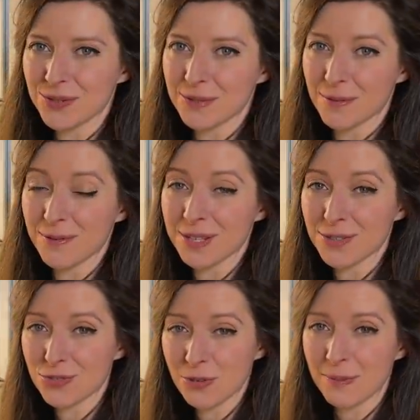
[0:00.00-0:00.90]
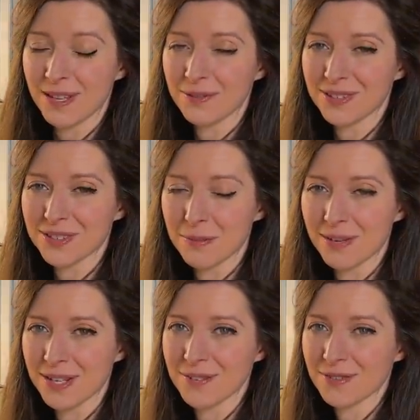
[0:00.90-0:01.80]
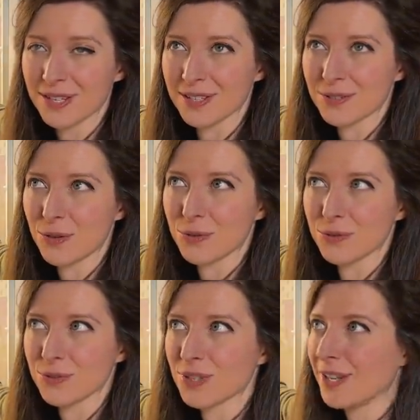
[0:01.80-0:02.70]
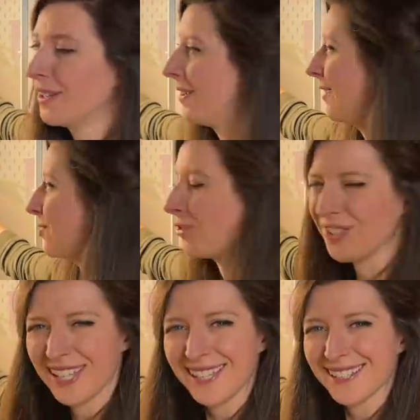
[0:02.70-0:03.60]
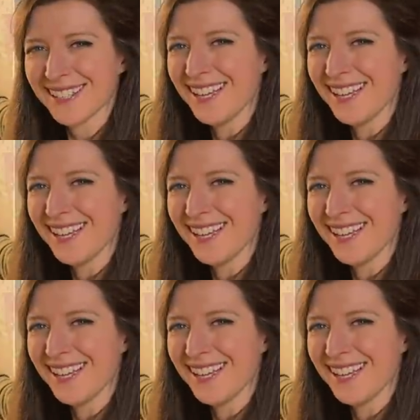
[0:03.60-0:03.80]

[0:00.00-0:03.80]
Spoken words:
some of this stripping, which I believe is called trunking.